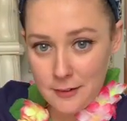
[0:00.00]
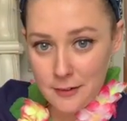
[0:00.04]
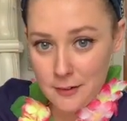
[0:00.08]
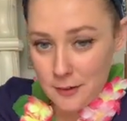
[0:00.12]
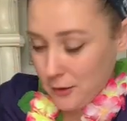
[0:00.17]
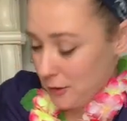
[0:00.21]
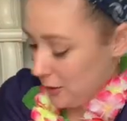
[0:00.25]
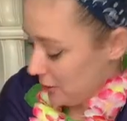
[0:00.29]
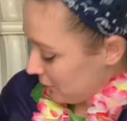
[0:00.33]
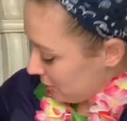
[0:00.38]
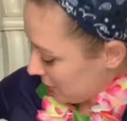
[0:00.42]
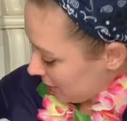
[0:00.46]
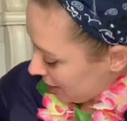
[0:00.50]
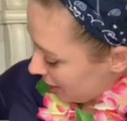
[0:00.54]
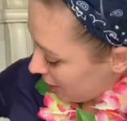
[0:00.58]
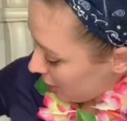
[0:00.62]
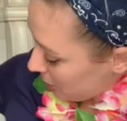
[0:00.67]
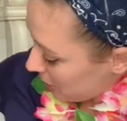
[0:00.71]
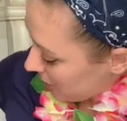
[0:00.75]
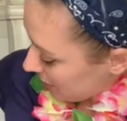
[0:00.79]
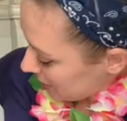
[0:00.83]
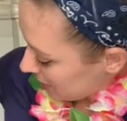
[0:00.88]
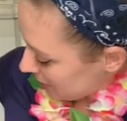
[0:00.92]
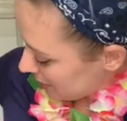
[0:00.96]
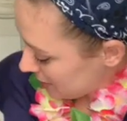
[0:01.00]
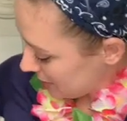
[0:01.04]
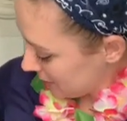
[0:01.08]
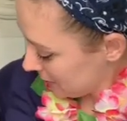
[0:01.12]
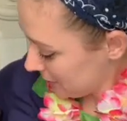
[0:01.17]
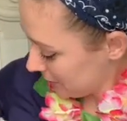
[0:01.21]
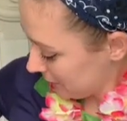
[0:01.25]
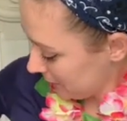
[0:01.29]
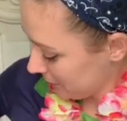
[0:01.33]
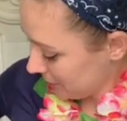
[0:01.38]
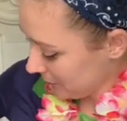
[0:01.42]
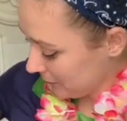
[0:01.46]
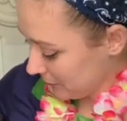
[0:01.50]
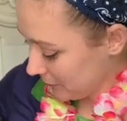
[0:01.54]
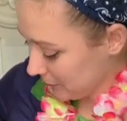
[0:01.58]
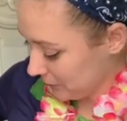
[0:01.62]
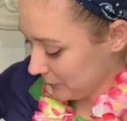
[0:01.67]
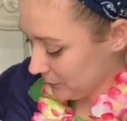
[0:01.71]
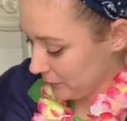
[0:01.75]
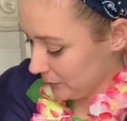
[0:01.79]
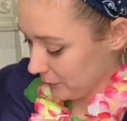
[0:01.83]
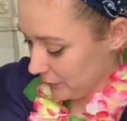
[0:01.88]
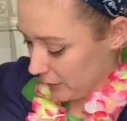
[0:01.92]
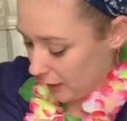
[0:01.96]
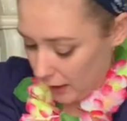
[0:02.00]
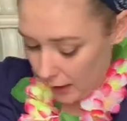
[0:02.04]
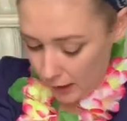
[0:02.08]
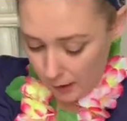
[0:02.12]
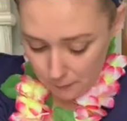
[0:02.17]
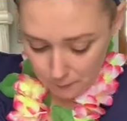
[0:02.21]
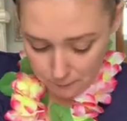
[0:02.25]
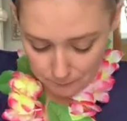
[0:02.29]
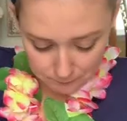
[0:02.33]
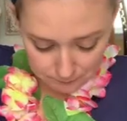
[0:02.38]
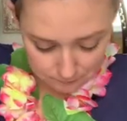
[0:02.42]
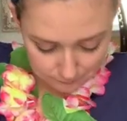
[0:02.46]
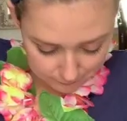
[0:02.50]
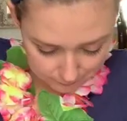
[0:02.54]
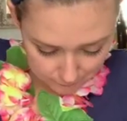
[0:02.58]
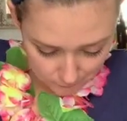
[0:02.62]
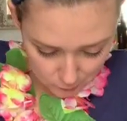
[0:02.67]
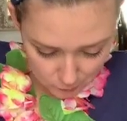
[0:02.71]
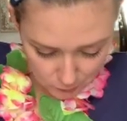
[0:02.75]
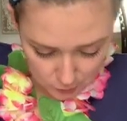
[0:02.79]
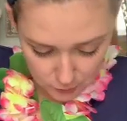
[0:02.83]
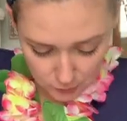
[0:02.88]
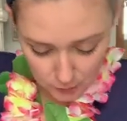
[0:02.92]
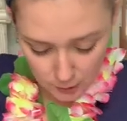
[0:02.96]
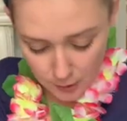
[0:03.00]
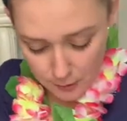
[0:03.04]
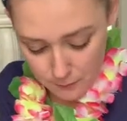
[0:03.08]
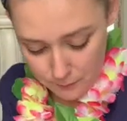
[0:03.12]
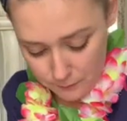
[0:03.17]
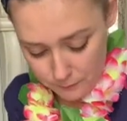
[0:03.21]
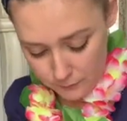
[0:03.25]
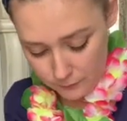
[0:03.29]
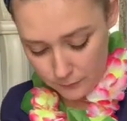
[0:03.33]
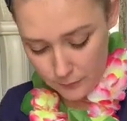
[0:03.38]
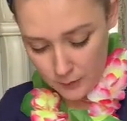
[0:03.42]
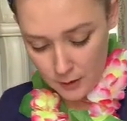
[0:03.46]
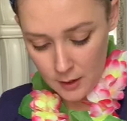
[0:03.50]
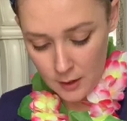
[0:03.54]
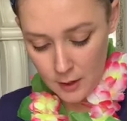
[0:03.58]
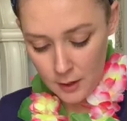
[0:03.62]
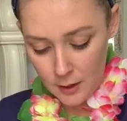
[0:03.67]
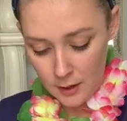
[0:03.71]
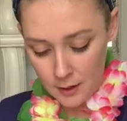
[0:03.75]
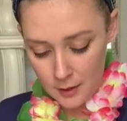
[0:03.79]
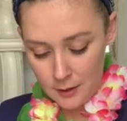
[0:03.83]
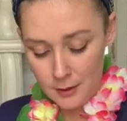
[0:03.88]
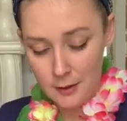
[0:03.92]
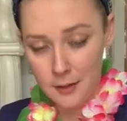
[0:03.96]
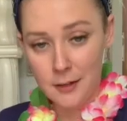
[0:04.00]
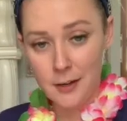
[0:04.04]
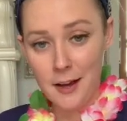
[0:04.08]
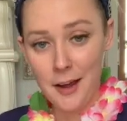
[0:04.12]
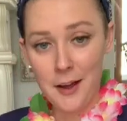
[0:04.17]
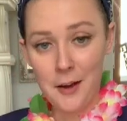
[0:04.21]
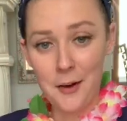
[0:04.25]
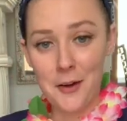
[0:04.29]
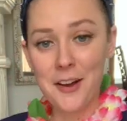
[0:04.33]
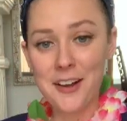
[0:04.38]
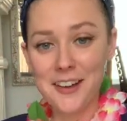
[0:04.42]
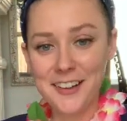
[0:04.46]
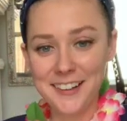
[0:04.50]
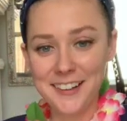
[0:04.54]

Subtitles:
You want to help us? Okay. Good girl. Now,